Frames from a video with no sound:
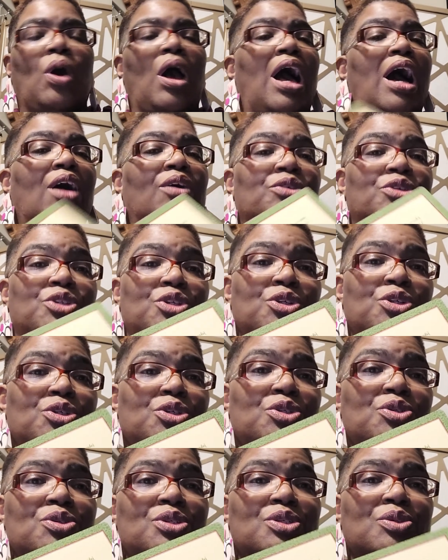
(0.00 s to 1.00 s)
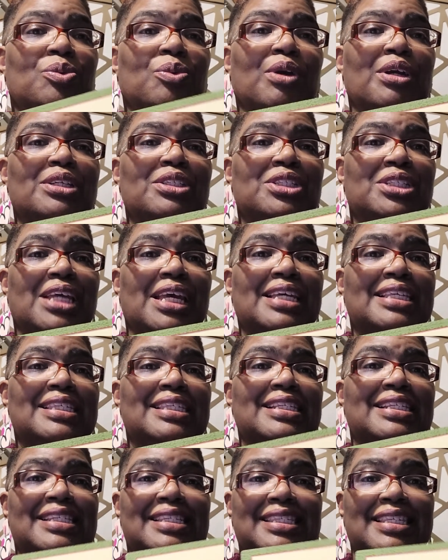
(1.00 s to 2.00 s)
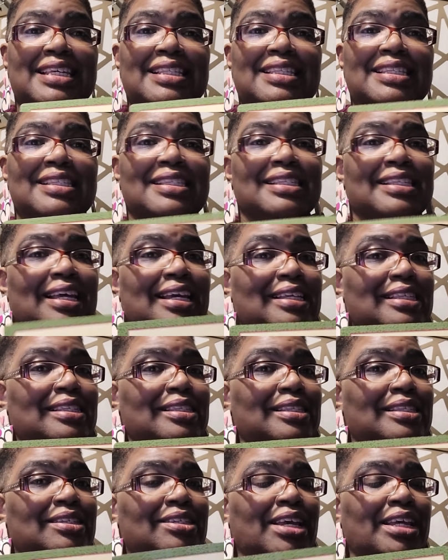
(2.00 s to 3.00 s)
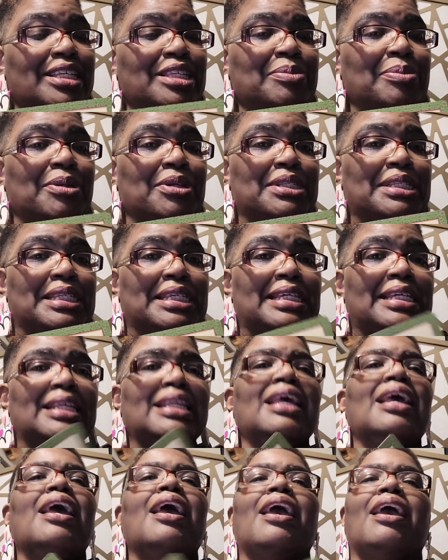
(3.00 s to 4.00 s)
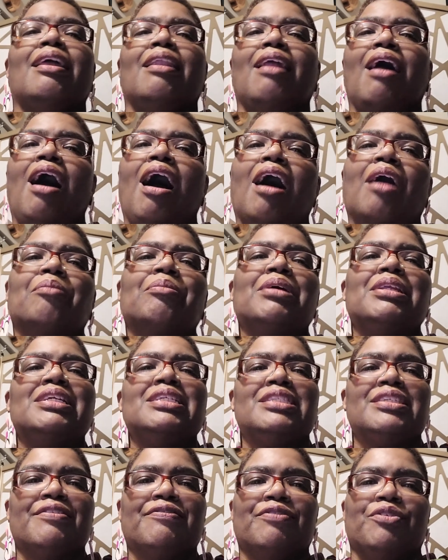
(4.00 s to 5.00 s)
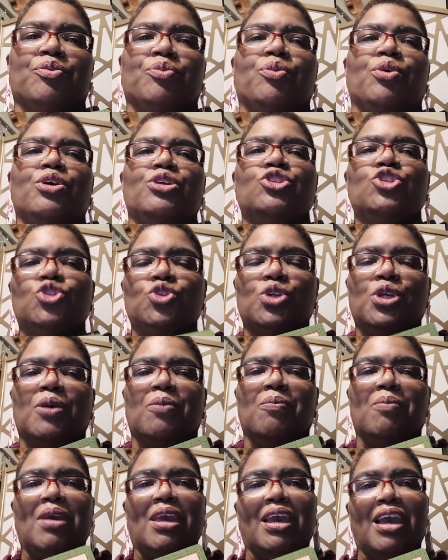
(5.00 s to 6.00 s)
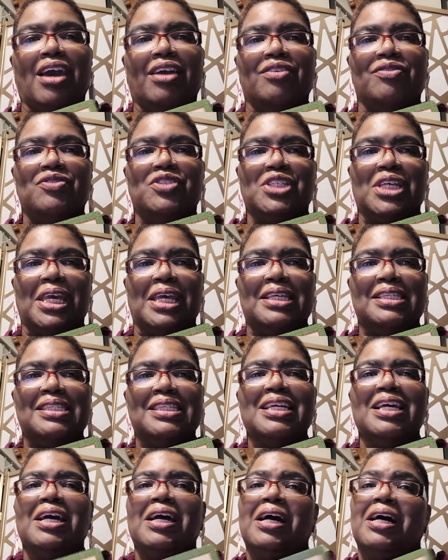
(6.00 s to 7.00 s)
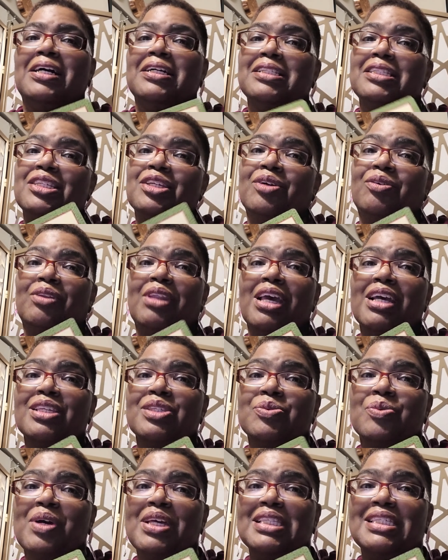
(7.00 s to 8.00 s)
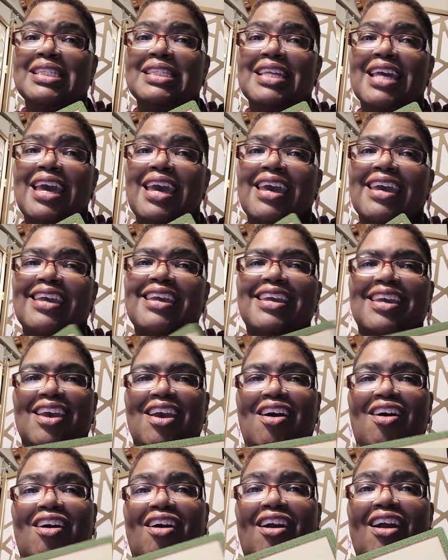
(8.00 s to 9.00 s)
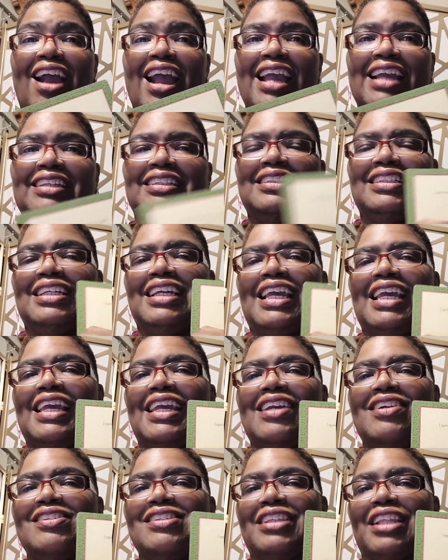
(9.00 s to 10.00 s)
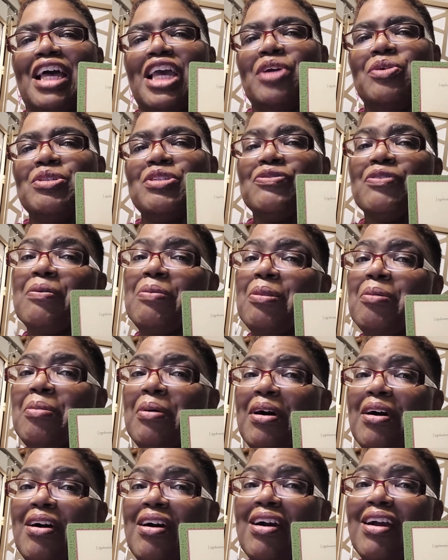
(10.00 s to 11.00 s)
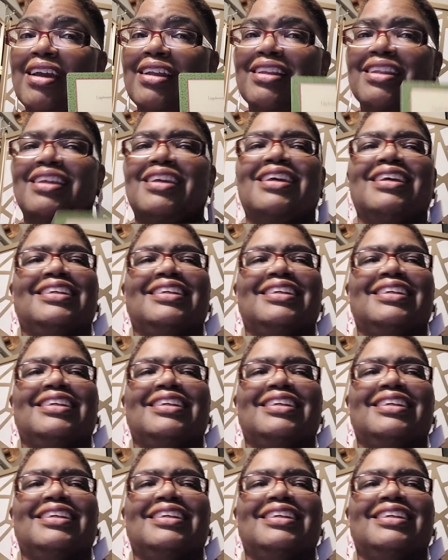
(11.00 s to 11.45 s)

how you use the word Jakes in a sentence like Shakespeare did, and how many different words you can make out of Jakes. Until next Wednesday, all right, here's language from the bard.